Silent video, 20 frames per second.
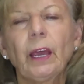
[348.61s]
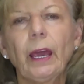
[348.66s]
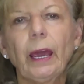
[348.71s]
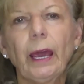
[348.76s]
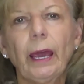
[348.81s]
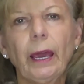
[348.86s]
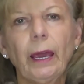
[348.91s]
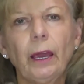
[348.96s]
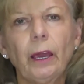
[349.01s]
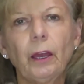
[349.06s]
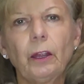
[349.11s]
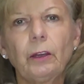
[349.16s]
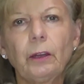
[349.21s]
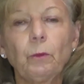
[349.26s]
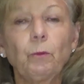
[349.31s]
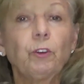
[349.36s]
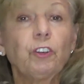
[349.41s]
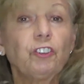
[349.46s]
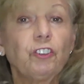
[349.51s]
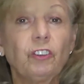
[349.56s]
and
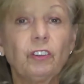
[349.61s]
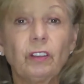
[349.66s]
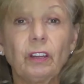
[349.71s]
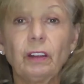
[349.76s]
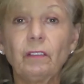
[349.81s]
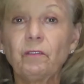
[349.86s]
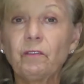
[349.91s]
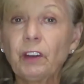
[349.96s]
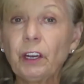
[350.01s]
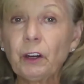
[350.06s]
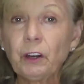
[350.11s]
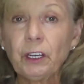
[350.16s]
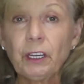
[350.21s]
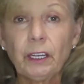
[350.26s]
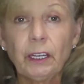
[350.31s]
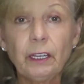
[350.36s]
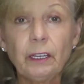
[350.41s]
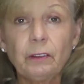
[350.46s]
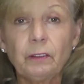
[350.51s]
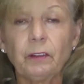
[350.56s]
which is very
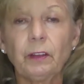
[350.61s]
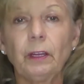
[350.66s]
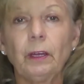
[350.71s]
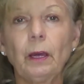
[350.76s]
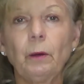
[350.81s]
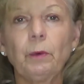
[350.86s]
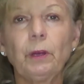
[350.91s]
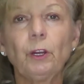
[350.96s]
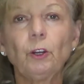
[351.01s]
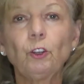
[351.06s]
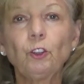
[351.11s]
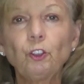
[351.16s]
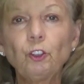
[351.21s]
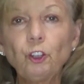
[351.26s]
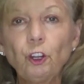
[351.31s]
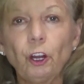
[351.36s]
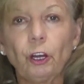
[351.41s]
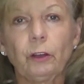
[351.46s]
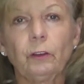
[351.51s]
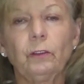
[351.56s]
easy. I mean, it
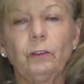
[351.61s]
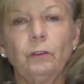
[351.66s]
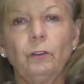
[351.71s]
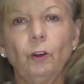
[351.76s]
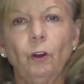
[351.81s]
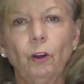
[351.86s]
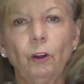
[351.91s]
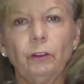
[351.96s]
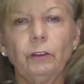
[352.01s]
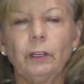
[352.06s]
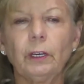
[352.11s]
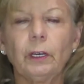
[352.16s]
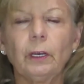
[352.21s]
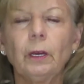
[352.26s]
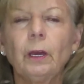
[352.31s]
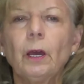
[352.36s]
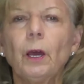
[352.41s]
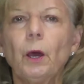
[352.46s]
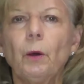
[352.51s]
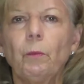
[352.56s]
looks daunting,
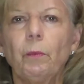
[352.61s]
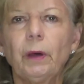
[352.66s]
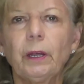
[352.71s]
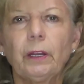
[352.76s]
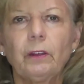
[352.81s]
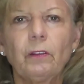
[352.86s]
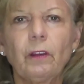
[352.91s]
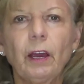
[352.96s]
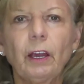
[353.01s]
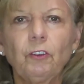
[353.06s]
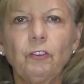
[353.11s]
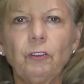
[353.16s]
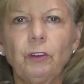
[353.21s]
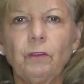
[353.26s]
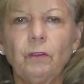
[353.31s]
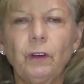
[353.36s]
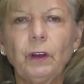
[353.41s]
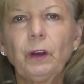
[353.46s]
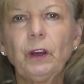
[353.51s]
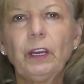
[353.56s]
but it's actually
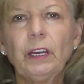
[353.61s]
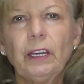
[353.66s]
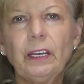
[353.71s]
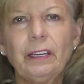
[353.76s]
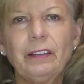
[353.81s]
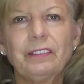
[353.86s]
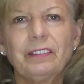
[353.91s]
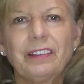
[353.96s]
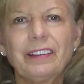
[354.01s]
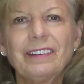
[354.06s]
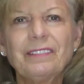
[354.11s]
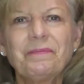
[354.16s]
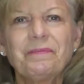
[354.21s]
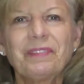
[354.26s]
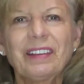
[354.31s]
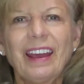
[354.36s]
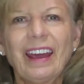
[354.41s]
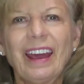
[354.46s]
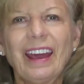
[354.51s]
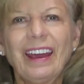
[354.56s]
very easy.
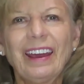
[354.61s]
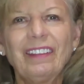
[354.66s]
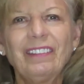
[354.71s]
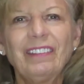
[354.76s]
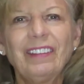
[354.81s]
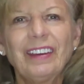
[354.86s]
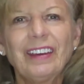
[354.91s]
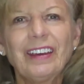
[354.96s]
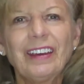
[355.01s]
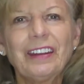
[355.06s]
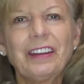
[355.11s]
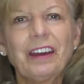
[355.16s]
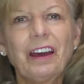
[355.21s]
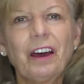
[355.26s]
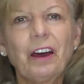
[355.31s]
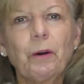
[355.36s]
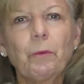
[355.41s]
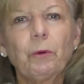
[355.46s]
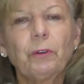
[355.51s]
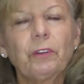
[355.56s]
And then
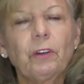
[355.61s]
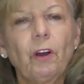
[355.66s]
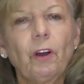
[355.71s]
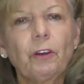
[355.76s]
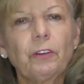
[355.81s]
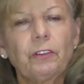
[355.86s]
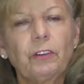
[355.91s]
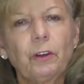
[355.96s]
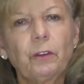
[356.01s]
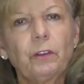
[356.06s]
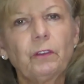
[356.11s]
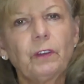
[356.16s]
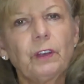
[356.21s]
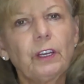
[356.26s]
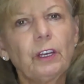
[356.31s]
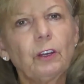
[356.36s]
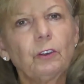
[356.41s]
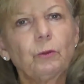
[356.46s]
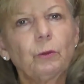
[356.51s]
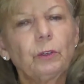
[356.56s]
also the
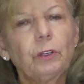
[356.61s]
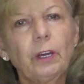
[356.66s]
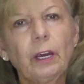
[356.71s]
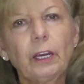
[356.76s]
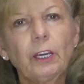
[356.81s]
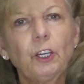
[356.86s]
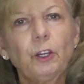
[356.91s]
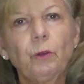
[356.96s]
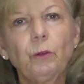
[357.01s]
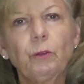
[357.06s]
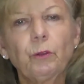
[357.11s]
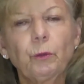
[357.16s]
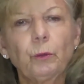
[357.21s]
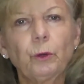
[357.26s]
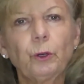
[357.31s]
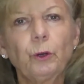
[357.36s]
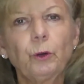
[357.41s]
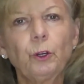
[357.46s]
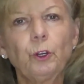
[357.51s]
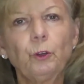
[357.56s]
videos will take you
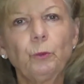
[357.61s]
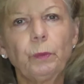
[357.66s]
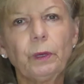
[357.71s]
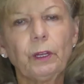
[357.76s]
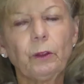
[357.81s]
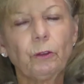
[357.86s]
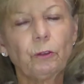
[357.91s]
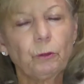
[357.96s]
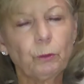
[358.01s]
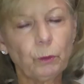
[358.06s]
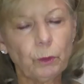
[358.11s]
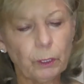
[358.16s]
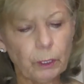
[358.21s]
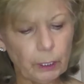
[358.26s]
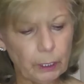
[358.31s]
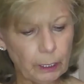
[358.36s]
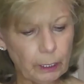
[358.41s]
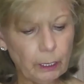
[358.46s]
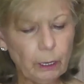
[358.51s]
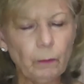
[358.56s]
through hooping
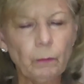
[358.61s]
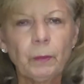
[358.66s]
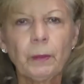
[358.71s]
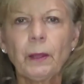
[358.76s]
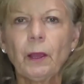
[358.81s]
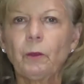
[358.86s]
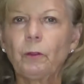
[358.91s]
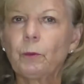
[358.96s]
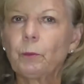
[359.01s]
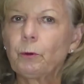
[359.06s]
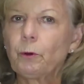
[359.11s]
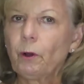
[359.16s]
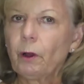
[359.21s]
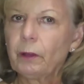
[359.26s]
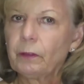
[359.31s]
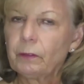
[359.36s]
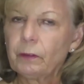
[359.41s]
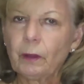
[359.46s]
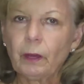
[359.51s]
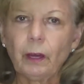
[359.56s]
3, the
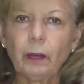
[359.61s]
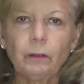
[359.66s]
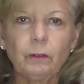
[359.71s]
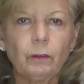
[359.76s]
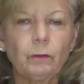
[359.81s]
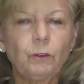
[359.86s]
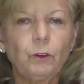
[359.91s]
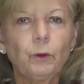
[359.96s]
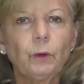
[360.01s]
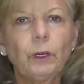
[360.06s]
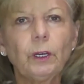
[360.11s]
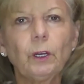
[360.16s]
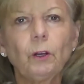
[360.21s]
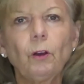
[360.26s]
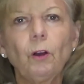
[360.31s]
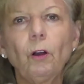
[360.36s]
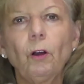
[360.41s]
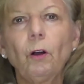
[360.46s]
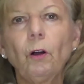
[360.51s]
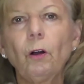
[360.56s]
process of doing it
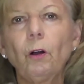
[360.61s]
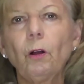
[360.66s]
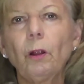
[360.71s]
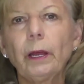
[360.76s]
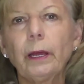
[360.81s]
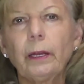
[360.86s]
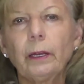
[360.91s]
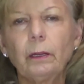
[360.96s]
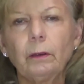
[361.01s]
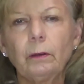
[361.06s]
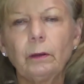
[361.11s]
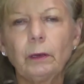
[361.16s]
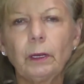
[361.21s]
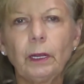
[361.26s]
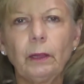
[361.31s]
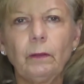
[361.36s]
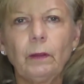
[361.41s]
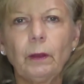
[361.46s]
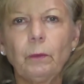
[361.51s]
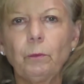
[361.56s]
all, and
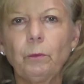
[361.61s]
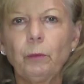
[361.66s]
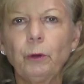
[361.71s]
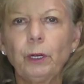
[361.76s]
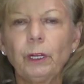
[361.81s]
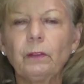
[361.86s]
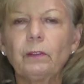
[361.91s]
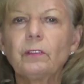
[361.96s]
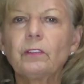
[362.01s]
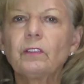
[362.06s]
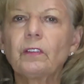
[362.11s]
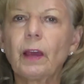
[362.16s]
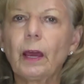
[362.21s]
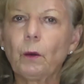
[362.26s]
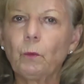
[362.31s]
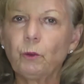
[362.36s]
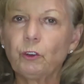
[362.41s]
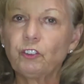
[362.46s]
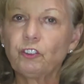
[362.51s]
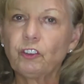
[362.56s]
then putting the
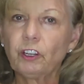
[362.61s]
sandwich